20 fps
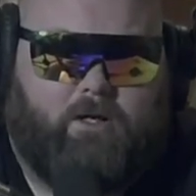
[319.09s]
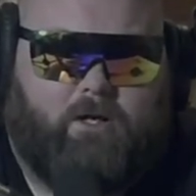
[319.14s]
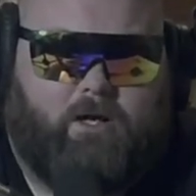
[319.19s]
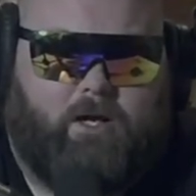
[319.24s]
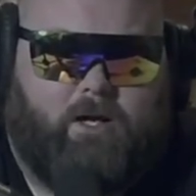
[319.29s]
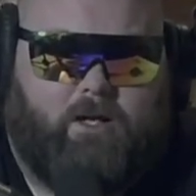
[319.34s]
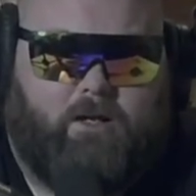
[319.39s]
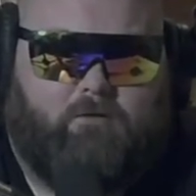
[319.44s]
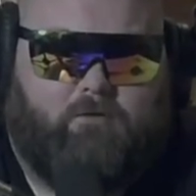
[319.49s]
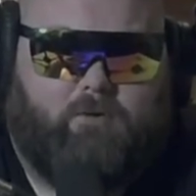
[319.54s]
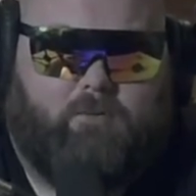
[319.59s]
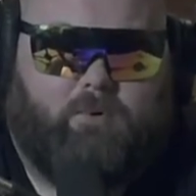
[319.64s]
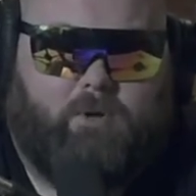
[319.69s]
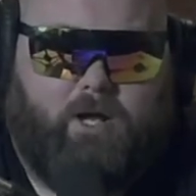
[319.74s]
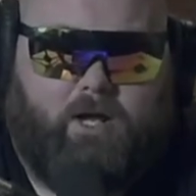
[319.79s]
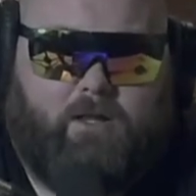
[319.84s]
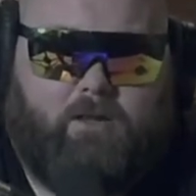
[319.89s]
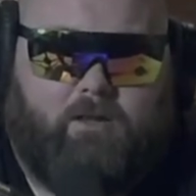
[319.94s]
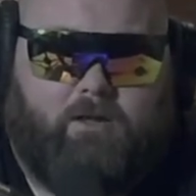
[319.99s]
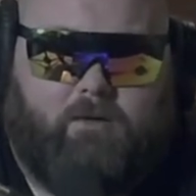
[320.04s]
And if we play
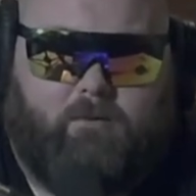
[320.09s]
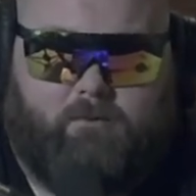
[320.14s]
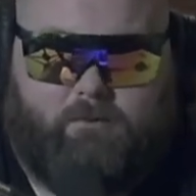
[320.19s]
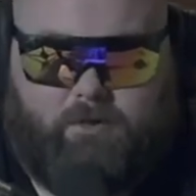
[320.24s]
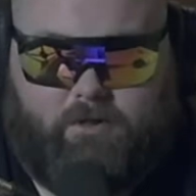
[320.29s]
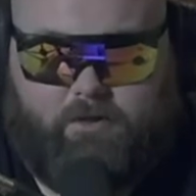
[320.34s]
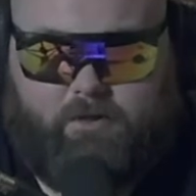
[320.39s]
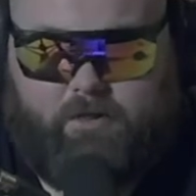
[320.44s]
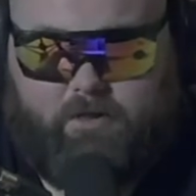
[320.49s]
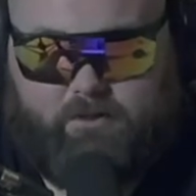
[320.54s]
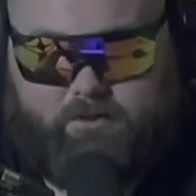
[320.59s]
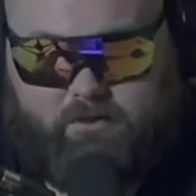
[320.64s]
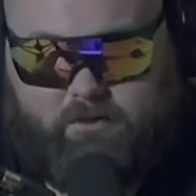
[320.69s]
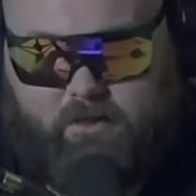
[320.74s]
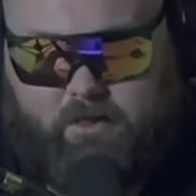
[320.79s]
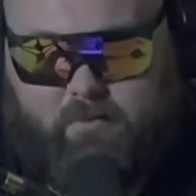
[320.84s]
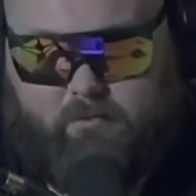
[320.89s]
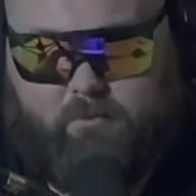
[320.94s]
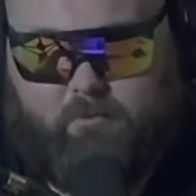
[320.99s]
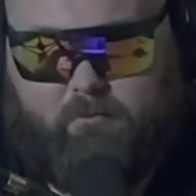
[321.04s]
them, the things to
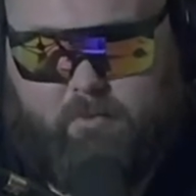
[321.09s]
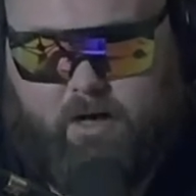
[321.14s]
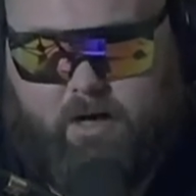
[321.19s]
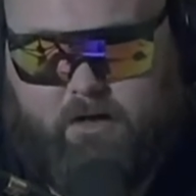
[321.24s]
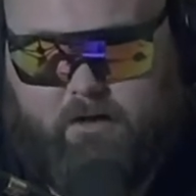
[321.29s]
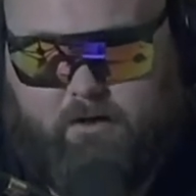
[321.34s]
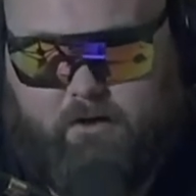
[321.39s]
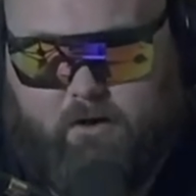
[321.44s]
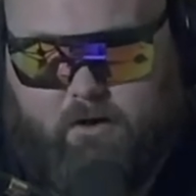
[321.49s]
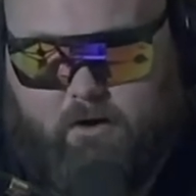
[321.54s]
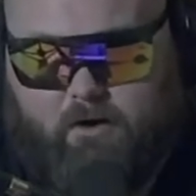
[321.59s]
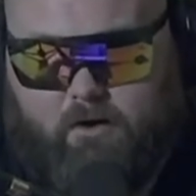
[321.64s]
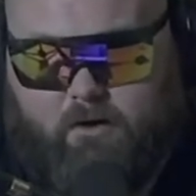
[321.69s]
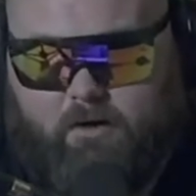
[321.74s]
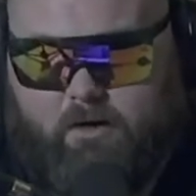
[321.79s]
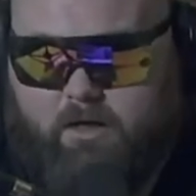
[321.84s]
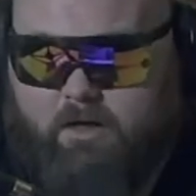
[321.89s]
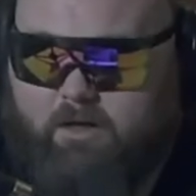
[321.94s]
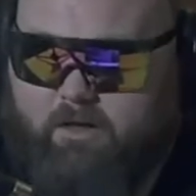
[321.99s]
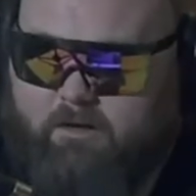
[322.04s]
keep in mind are
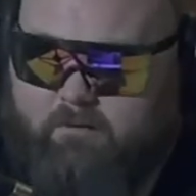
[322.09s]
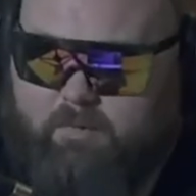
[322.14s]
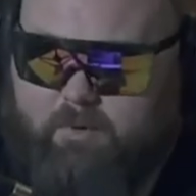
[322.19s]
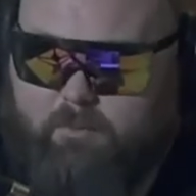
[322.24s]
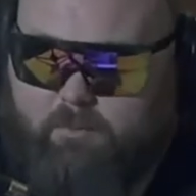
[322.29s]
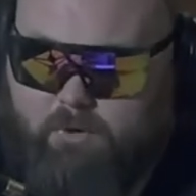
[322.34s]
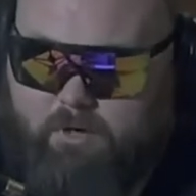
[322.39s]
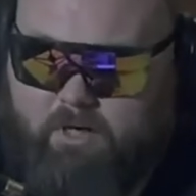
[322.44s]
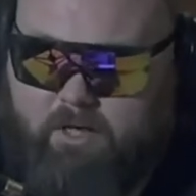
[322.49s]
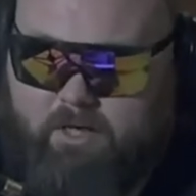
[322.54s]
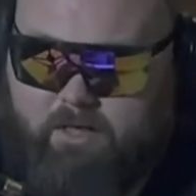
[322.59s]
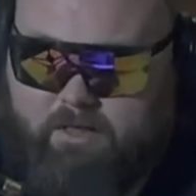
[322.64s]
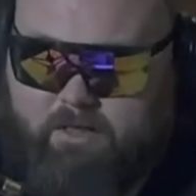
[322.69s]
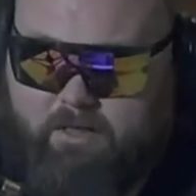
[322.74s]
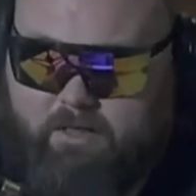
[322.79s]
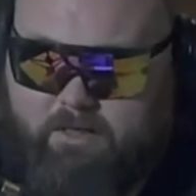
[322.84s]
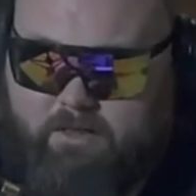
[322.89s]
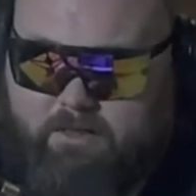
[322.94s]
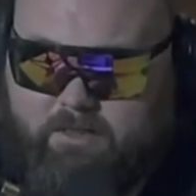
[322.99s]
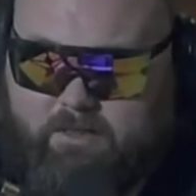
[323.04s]
they've been pretty
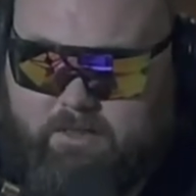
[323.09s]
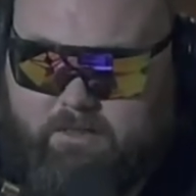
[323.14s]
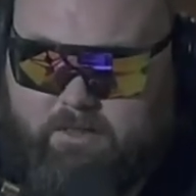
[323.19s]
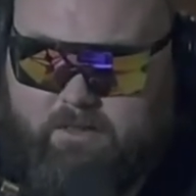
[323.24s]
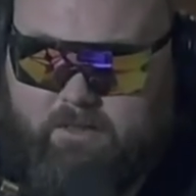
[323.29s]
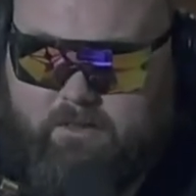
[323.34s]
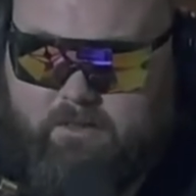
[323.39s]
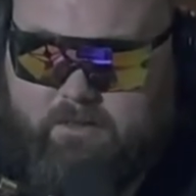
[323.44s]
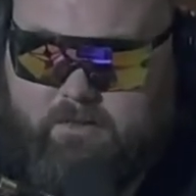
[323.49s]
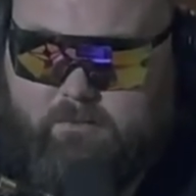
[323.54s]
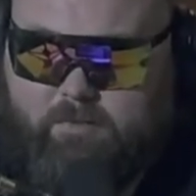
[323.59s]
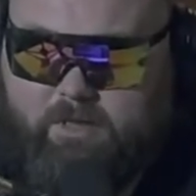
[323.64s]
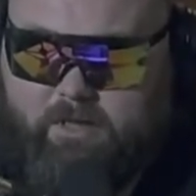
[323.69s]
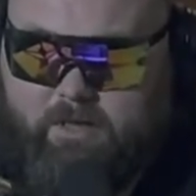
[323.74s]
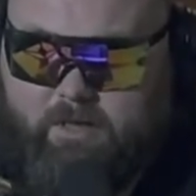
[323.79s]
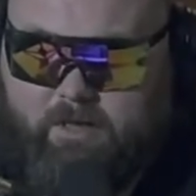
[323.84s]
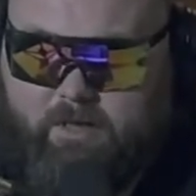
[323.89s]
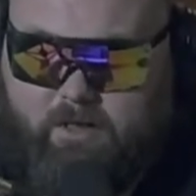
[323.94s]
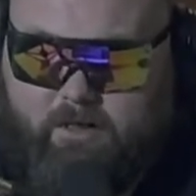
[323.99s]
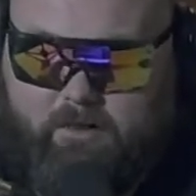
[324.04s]
inconsistent this
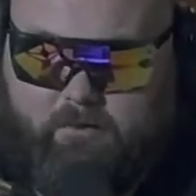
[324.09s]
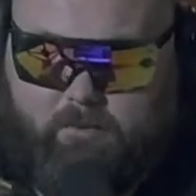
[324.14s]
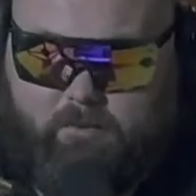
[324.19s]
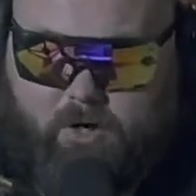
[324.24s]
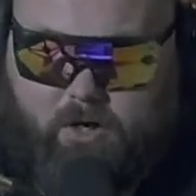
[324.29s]
beginning part of